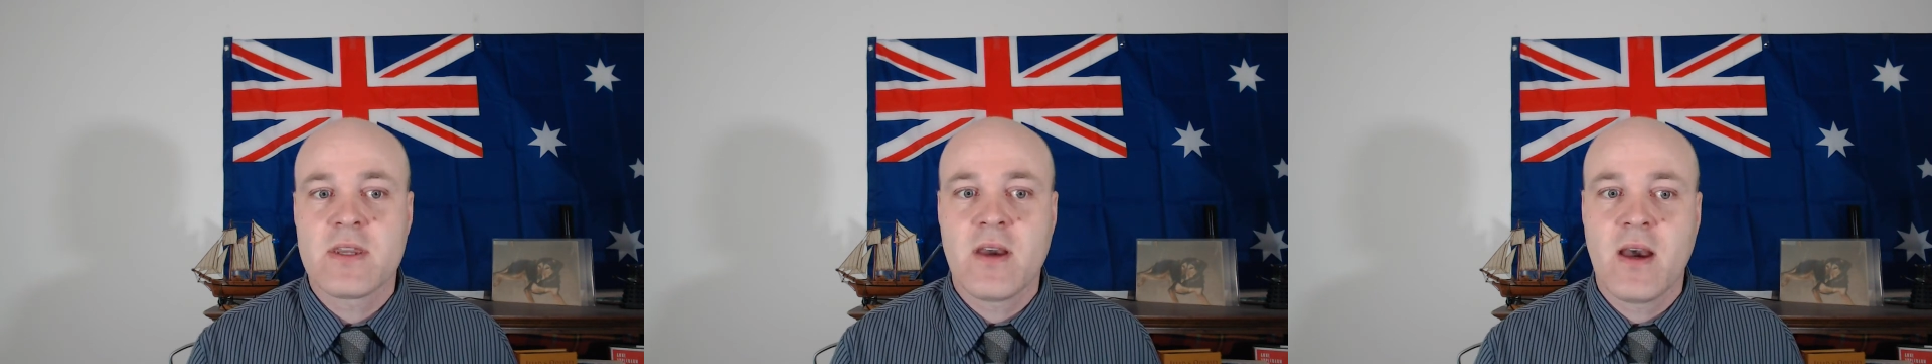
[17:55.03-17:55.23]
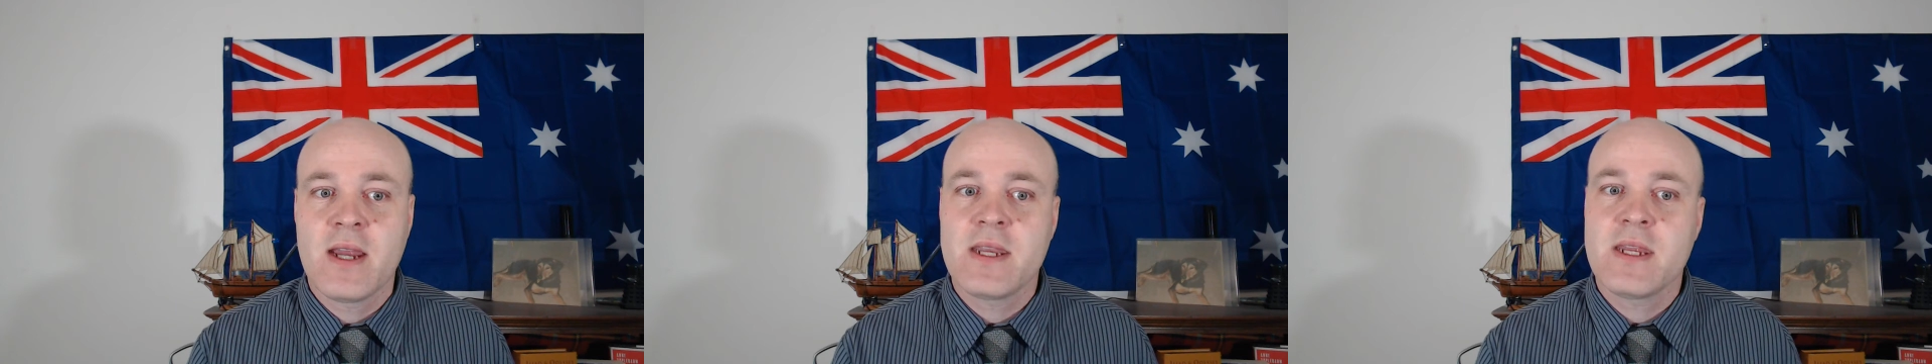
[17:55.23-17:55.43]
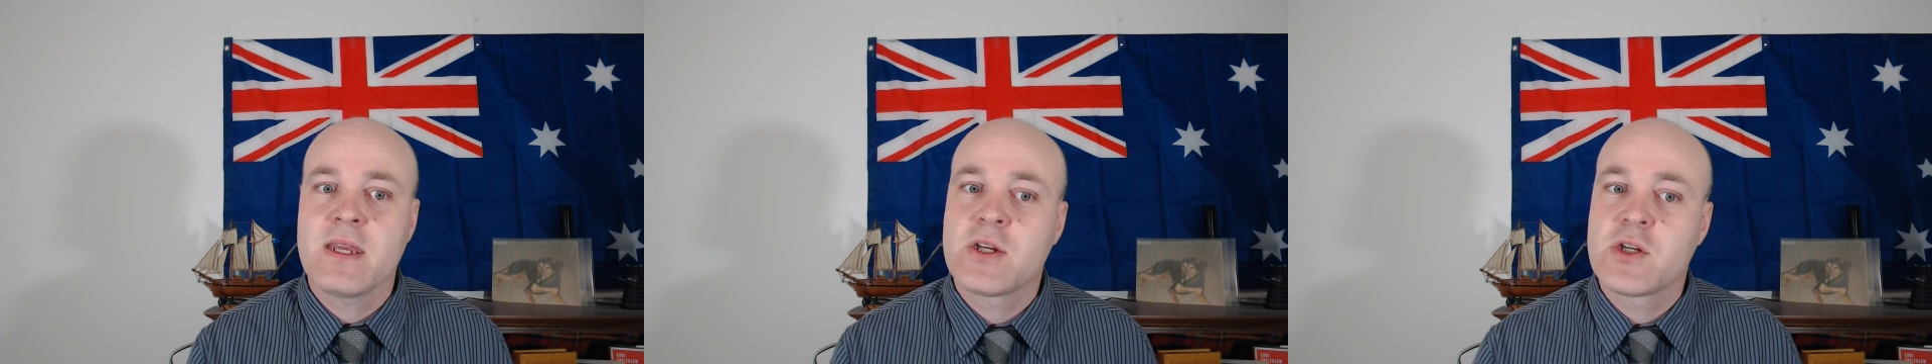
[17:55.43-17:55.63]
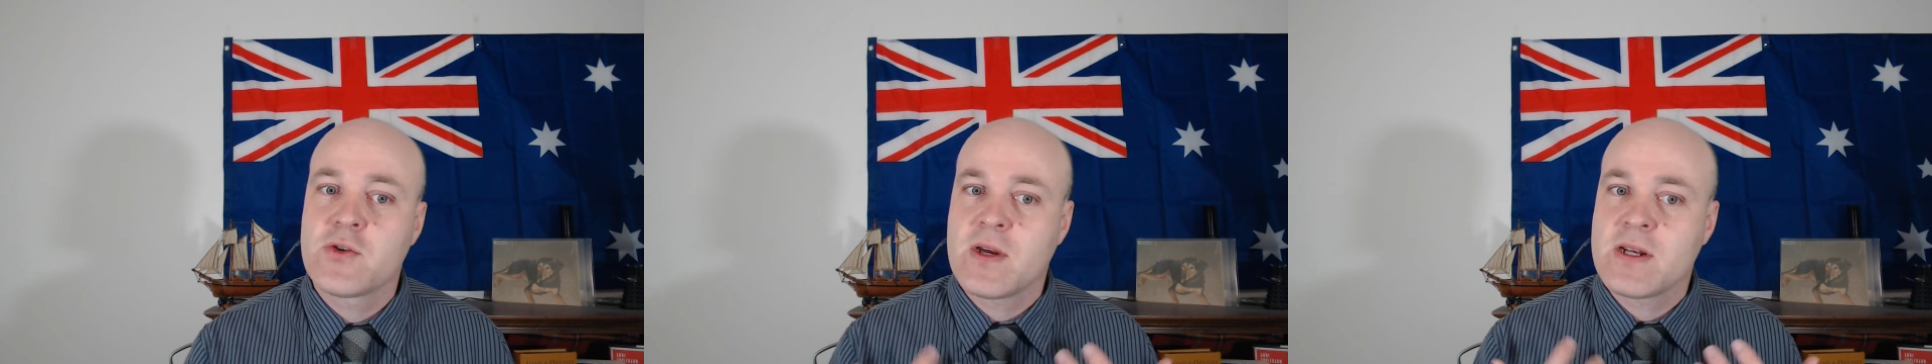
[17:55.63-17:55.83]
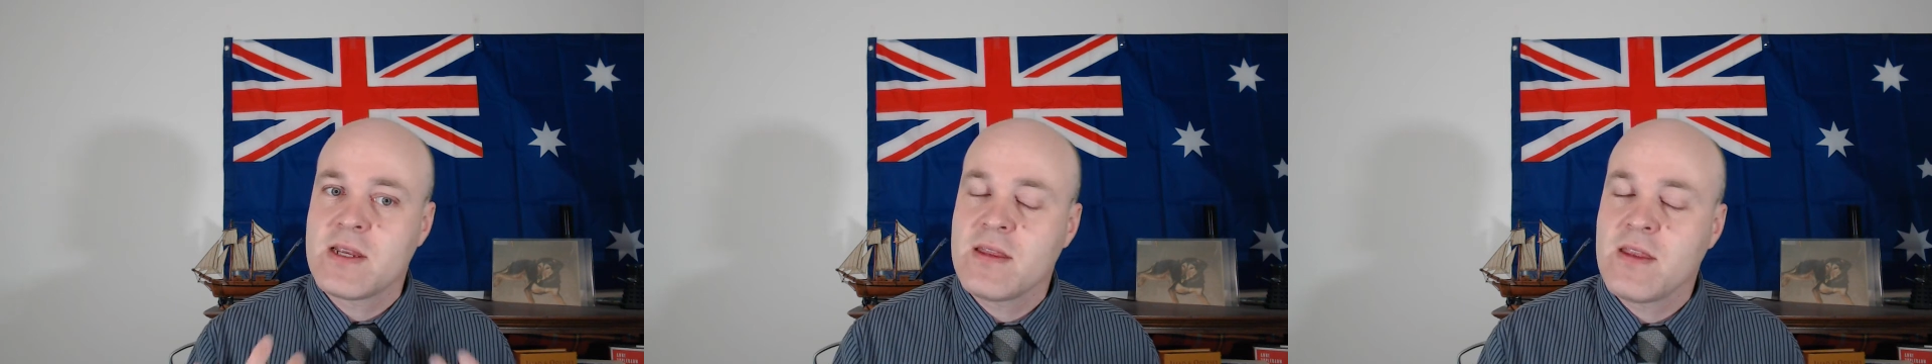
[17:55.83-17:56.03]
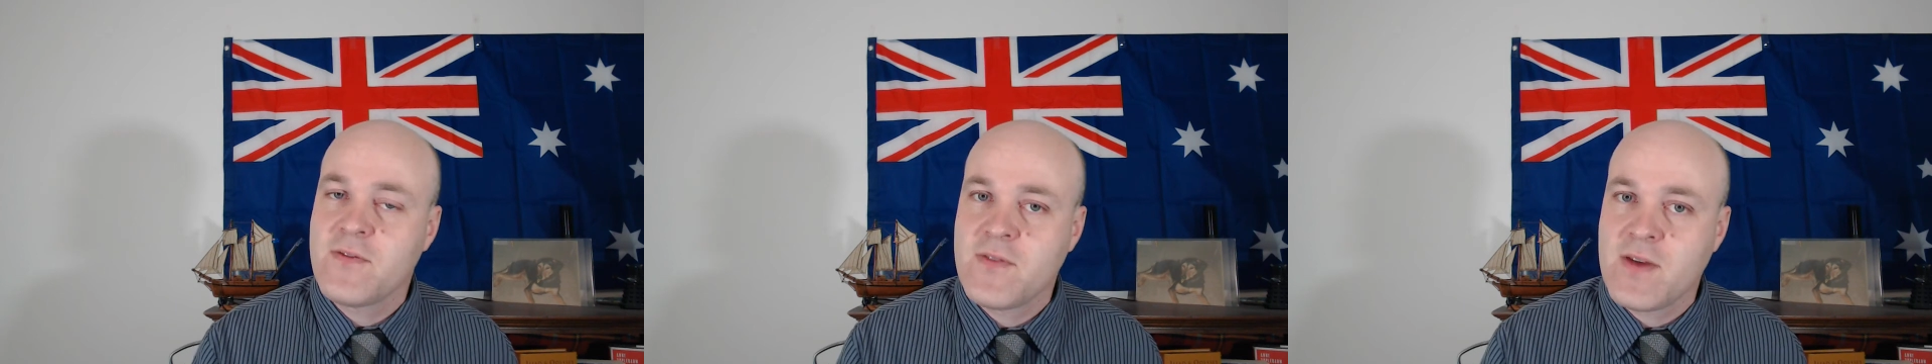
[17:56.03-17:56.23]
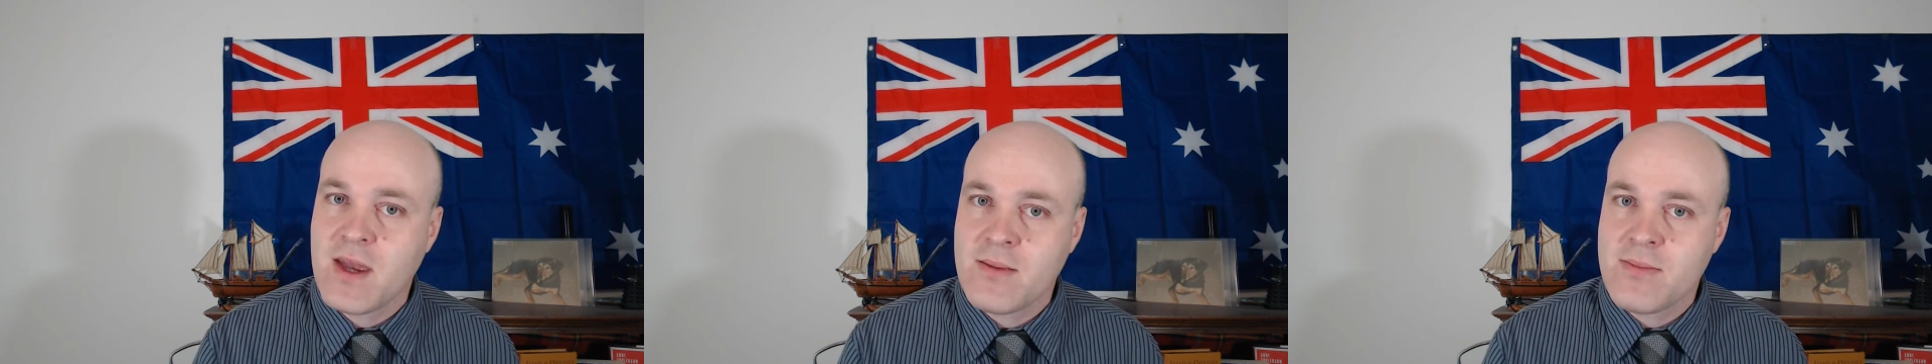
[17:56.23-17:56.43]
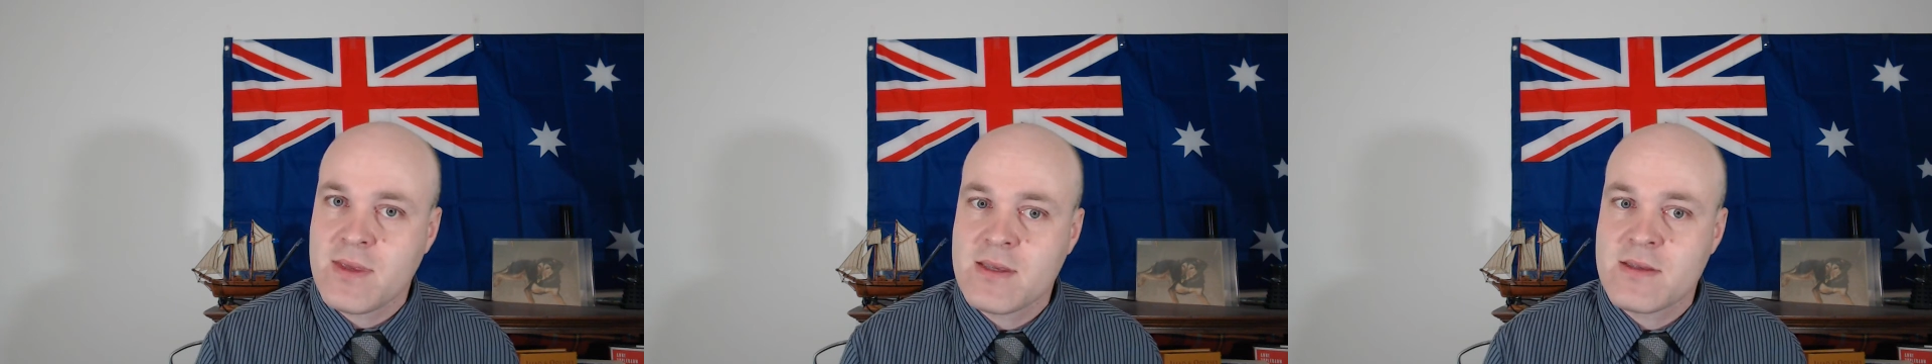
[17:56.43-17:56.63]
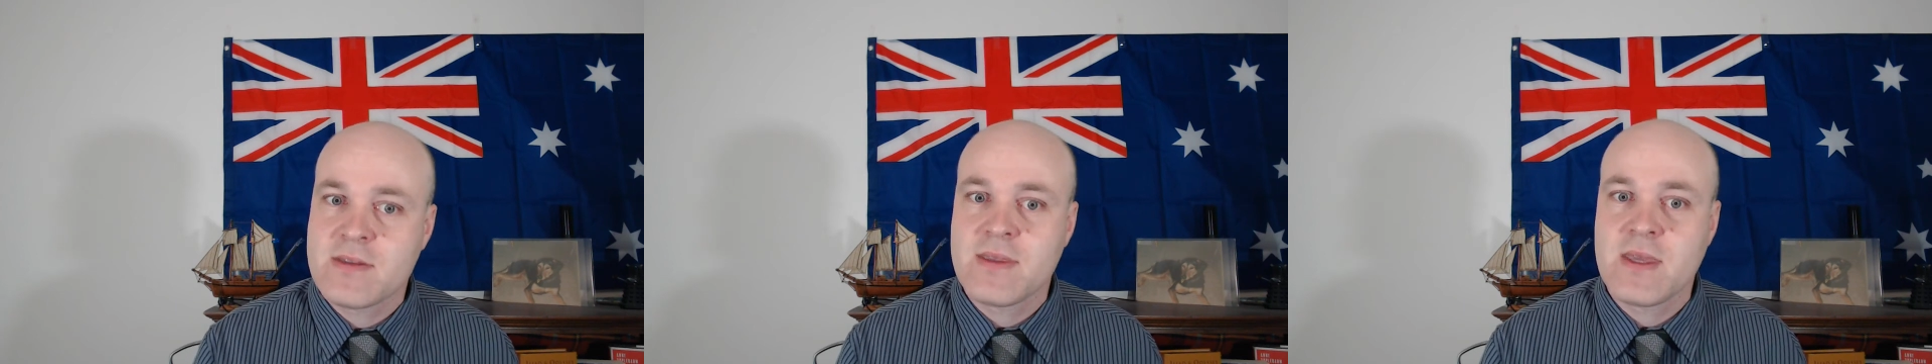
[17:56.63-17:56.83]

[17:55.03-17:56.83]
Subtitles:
guiding and directing their families,